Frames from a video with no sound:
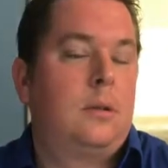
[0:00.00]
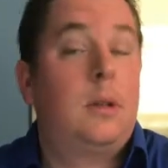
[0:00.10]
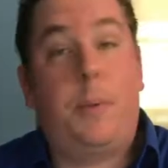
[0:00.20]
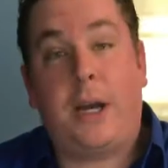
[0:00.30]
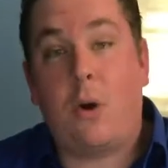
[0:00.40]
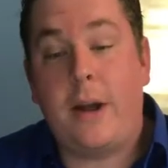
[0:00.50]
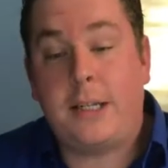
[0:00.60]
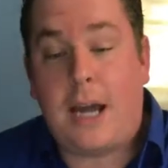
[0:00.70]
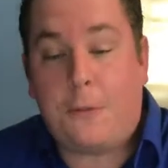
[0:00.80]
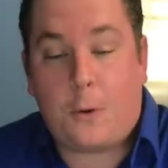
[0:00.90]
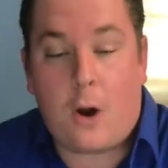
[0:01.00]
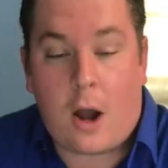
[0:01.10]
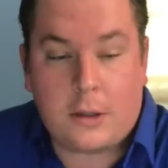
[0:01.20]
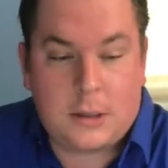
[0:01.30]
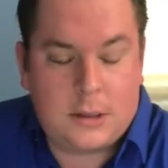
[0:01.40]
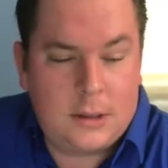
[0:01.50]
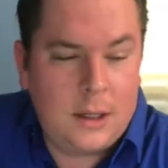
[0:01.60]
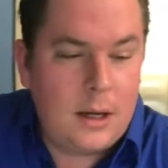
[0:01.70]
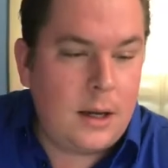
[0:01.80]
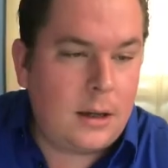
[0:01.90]
The Bitcoin Death Cross.
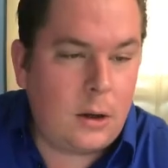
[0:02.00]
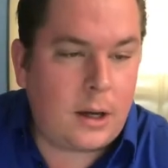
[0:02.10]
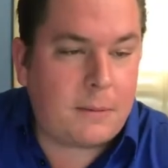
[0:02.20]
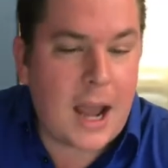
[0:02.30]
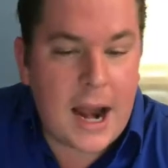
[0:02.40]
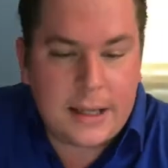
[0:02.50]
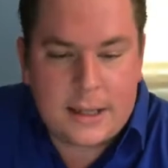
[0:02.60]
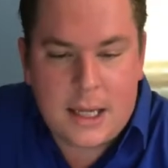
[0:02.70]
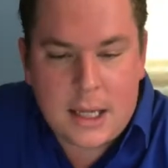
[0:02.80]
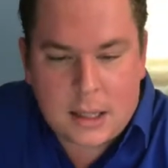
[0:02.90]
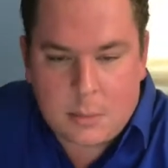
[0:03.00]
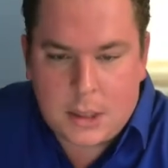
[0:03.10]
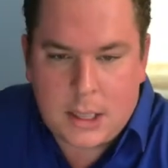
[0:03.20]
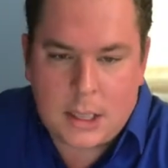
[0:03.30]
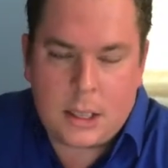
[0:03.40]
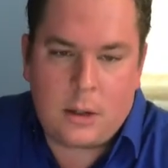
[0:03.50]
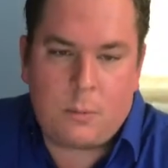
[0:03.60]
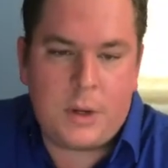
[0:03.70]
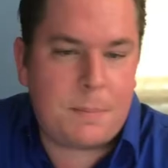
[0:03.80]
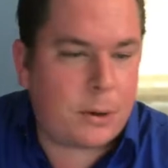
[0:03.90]
You can kind of see some of the
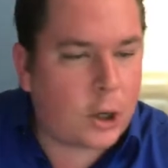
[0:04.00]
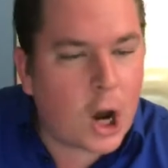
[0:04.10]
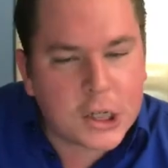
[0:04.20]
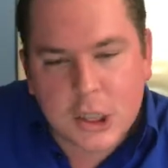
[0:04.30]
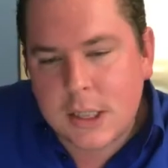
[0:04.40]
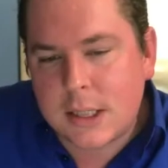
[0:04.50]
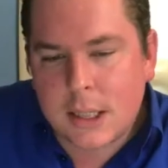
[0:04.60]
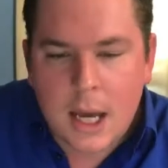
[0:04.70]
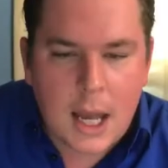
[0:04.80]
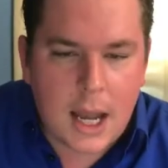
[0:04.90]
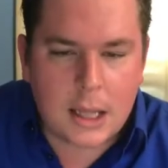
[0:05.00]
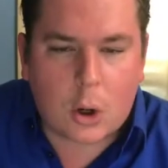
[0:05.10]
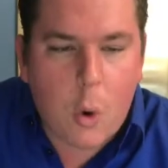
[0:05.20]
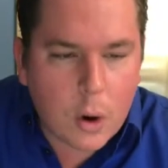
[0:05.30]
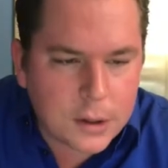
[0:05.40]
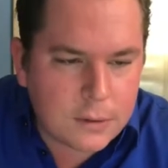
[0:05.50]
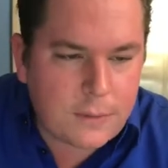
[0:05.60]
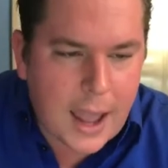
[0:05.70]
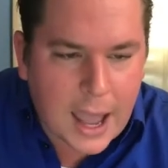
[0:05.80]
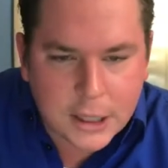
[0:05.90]
repercussions and the course
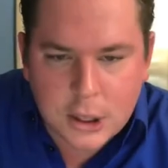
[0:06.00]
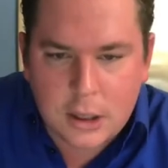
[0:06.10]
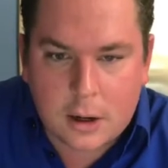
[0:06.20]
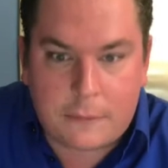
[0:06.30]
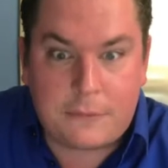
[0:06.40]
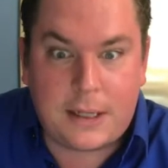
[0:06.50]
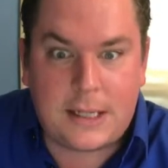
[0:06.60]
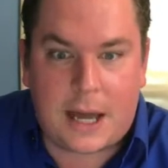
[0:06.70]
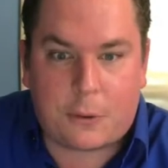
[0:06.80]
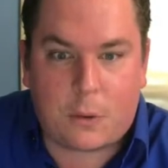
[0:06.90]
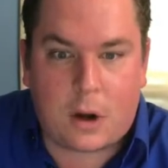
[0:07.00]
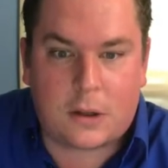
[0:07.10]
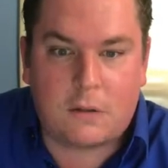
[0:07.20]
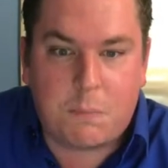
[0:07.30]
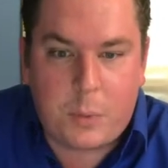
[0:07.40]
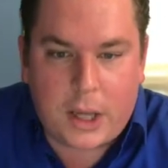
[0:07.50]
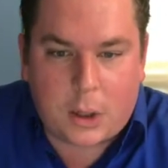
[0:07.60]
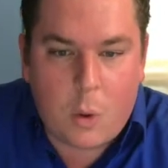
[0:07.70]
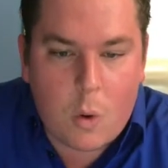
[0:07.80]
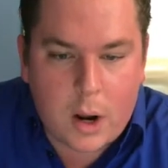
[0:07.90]
of action of the Death Cross of
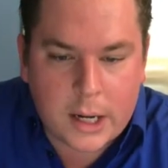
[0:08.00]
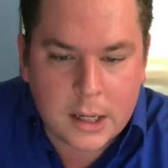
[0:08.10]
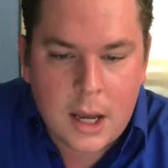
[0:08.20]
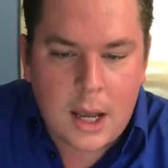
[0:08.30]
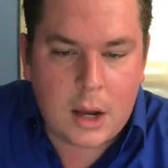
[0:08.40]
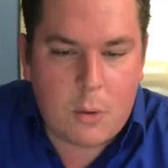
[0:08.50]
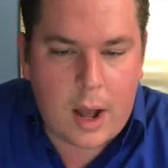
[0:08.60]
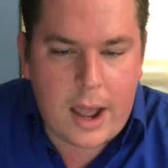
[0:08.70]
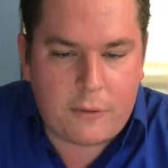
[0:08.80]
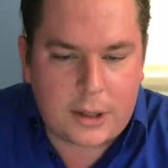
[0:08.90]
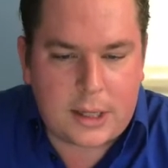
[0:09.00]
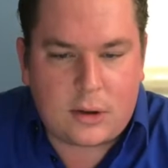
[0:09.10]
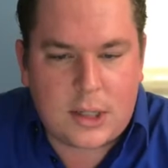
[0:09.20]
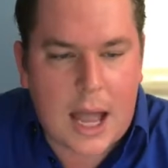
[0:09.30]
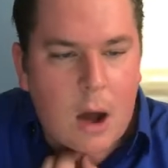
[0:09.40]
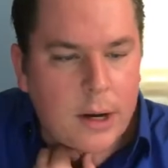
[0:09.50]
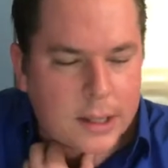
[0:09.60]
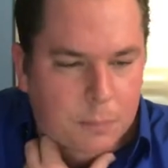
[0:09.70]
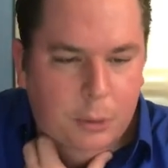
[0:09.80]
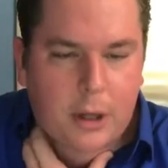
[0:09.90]
Bitcoin and why everything's down.
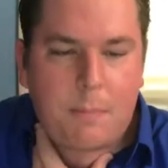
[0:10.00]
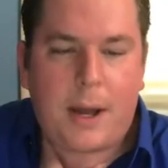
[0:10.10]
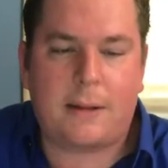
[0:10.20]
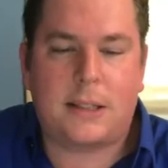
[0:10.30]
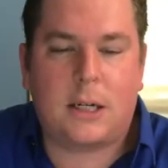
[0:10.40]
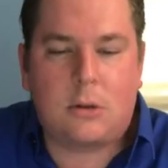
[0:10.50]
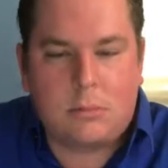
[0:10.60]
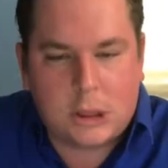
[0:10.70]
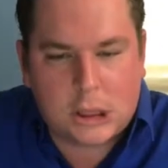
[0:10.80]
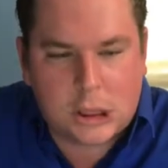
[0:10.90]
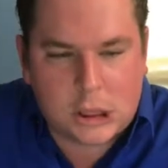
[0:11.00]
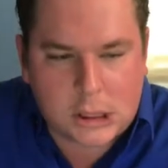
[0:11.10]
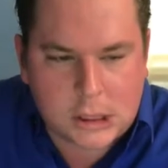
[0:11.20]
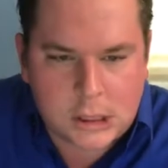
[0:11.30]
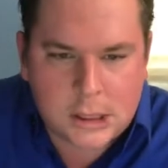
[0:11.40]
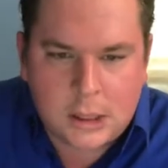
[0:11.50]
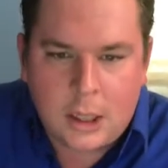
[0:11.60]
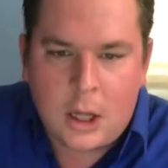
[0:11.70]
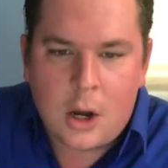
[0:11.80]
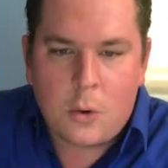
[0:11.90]
It's a bloodbath day. Oh my god.
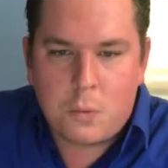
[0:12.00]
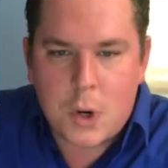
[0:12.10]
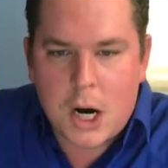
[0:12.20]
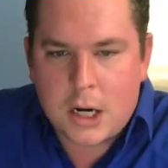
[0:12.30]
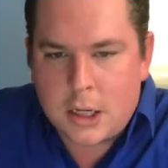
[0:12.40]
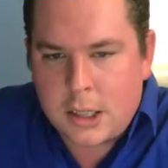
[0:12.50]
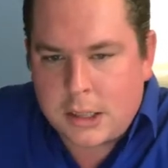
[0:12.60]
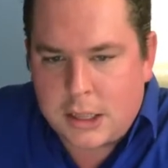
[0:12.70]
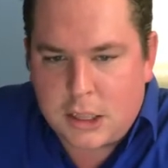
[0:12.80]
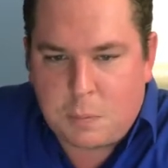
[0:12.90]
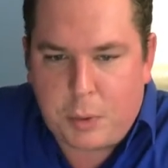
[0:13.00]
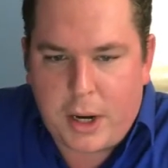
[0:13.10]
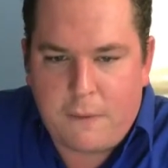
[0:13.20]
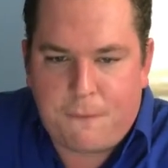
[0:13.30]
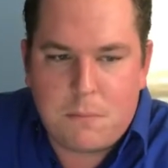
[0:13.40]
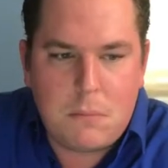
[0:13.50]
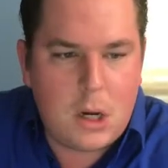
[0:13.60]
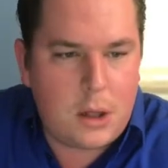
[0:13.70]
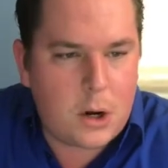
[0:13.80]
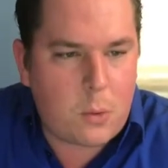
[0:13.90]
Where has this been
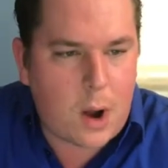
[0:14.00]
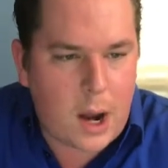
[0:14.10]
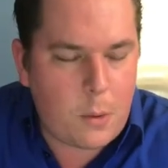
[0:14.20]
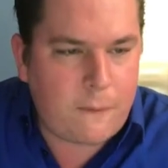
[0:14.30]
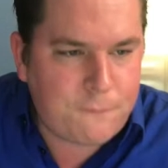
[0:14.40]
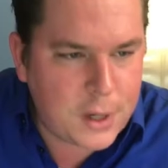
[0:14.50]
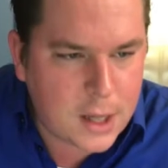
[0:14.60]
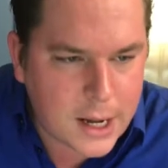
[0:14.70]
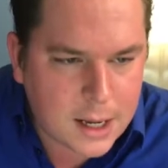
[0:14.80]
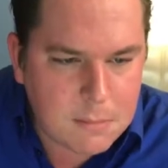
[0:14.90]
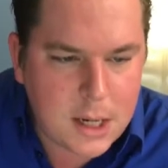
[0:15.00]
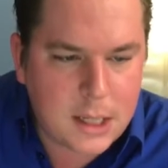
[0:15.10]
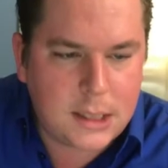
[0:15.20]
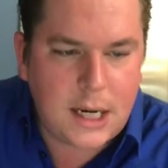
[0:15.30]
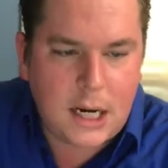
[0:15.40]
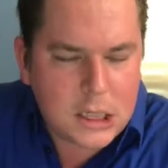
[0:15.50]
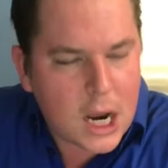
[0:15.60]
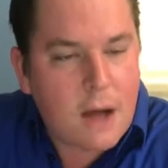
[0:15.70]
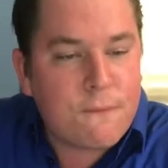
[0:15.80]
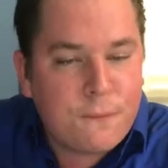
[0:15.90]
familiar? Why do I feel like I'm in a
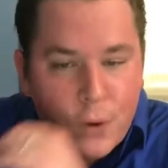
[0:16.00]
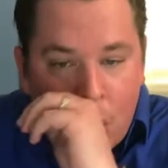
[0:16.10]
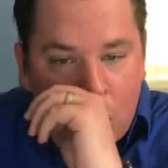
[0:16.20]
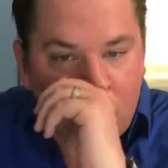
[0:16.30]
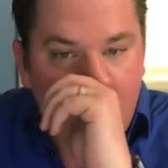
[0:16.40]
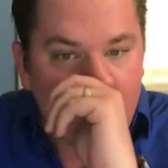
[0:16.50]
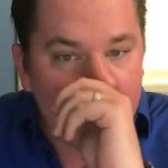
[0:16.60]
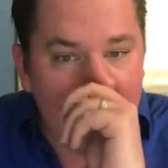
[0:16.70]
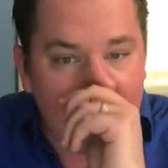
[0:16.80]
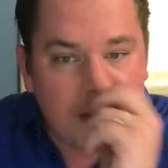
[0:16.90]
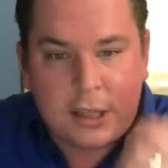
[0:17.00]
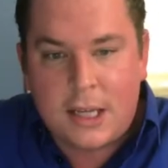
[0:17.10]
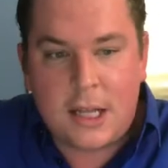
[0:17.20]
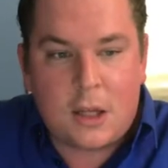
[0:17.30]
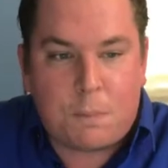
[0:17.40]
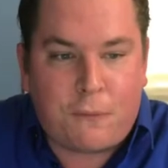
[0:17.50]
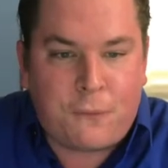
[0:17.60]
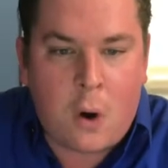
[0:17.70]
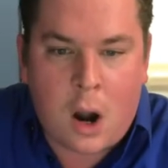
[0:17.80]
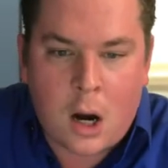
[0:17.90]
deja vu? Where have we seen this
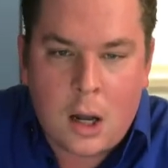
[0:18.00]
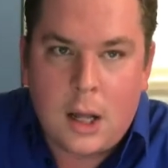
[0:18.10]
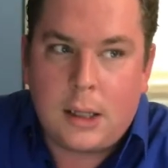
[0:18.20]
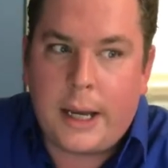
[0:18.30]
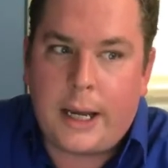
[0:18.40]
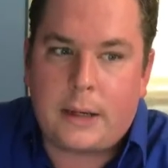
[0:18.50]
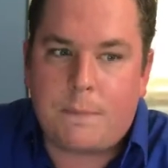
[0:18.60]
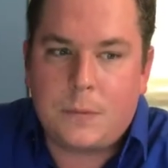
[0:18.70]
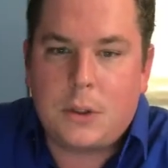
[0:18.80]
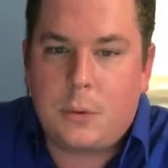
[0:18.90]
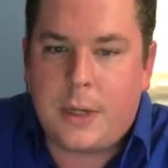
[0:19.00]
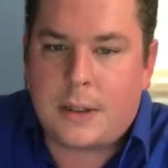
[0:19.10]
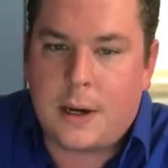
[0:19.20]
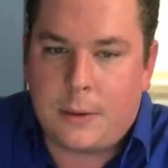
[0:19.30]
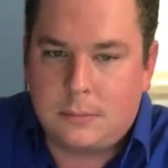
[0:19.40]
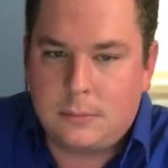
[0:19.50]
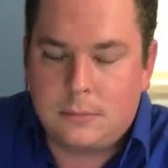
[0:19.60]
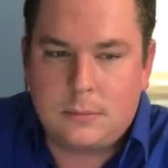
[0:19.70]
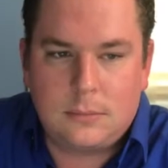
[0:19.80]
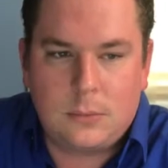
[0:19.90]
before? Like two weeks ago,
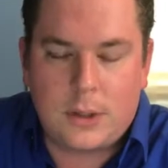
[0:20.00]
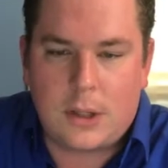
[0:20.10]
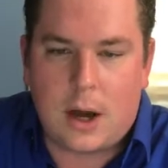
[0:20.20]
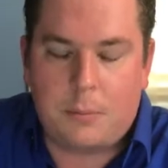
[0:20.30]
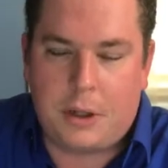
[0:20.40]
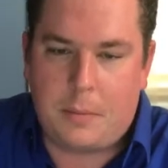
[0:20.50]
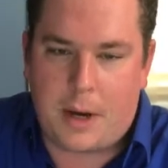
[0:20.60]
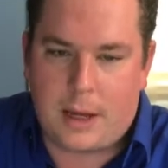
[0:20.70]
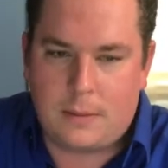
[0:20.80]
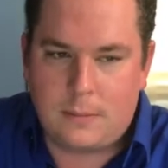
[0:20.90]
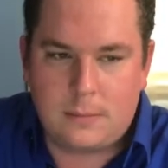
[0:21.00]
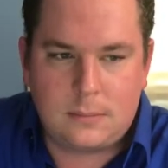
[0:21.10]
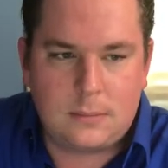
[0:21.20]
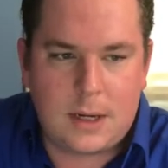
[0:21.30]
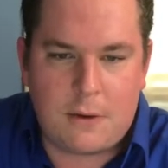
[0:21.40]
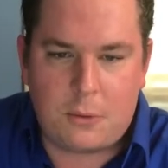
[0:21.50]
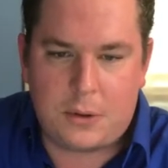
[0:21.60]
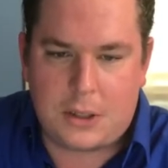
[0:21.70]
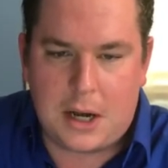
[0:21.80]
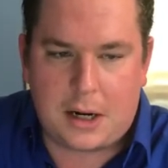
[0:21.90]
we saw a bloodbath and everyone
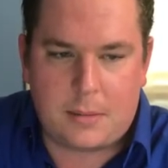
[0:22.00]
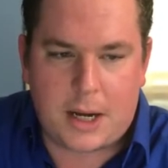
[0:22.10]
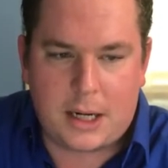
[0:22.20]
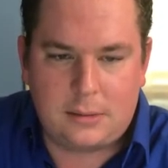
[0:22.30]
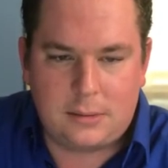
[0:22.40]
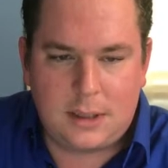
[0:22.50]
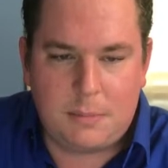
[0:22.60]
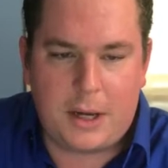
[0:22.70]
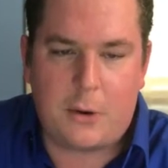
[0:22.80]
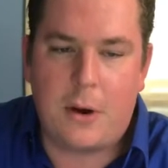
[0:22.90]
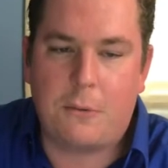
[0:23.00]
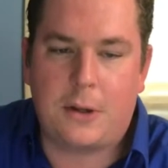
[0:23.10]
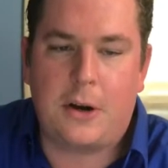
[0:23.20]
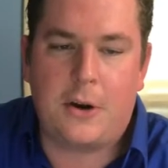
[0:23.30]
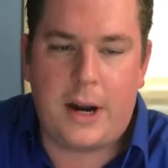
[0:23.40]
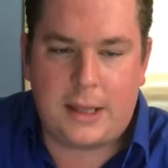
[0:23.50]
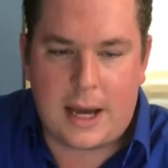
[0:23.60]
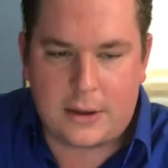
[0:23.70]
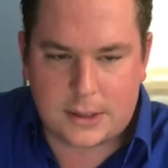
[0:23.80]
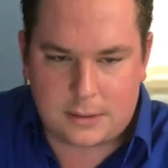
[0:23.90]
was talking about it. And Bitcoin was under eight
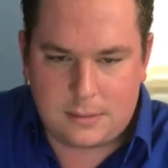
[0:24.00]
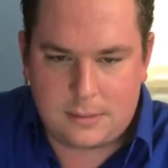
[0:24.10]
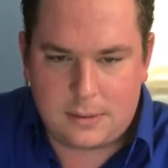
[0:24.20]
thousand.